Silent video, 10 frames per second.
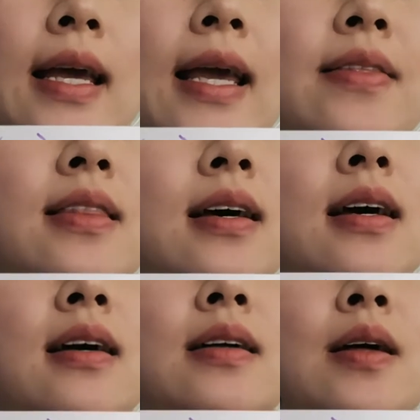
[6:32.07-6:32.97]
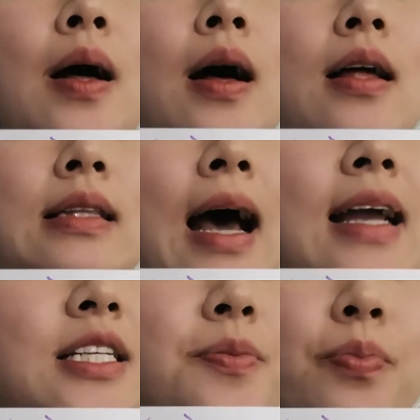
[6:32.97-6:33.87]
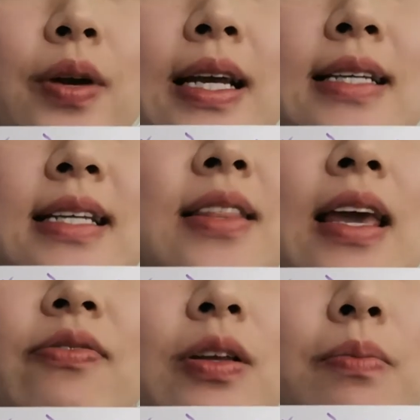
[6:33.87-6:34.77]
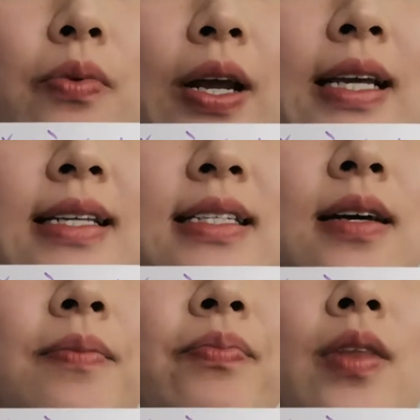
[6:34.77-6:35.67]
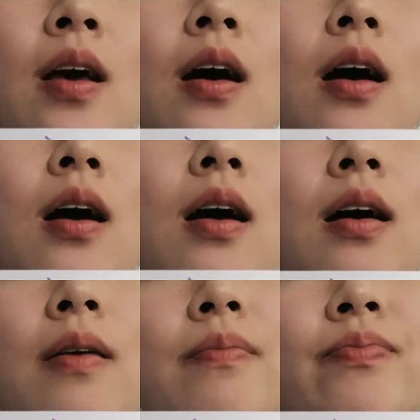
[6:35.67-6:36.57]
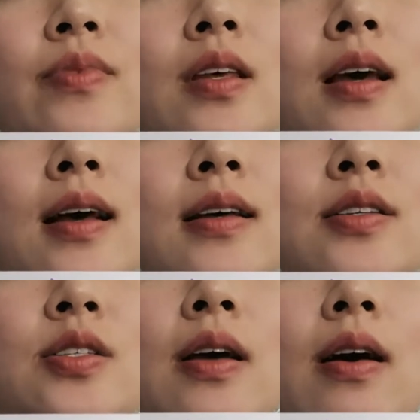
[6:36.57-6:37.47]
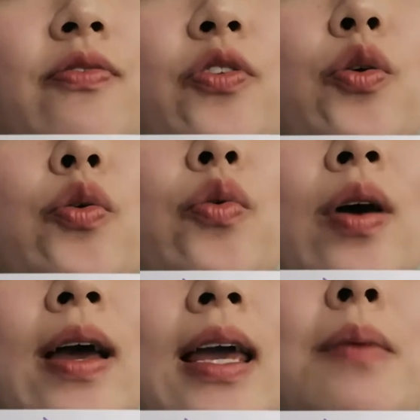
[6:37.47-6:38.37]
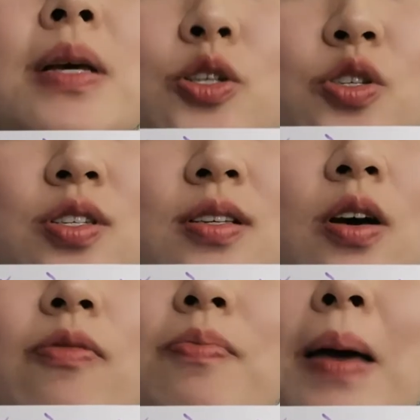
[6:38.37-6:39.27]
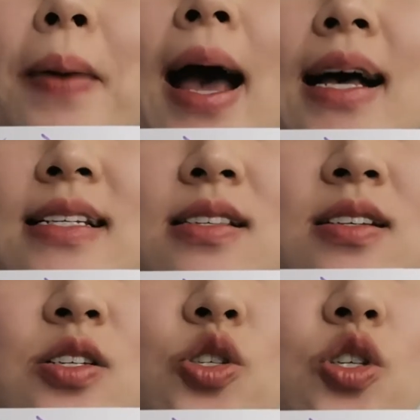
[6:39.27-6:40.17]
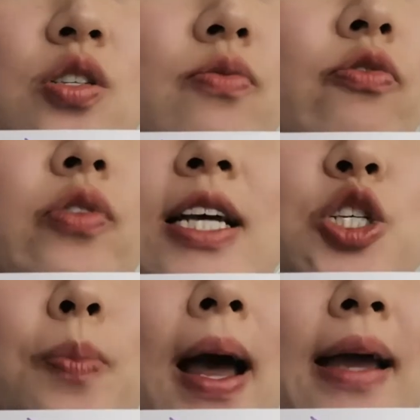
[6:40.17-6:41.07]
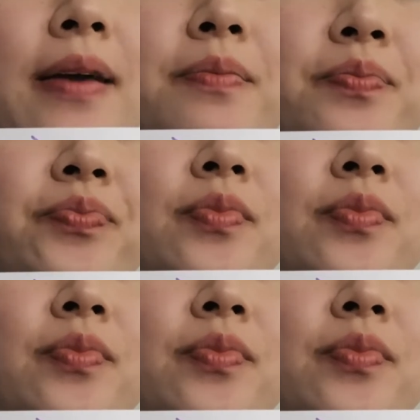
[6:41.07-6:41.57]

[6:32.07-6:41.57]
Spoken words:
In the night breeze, in the evening breeze, a few images of my past just flash by.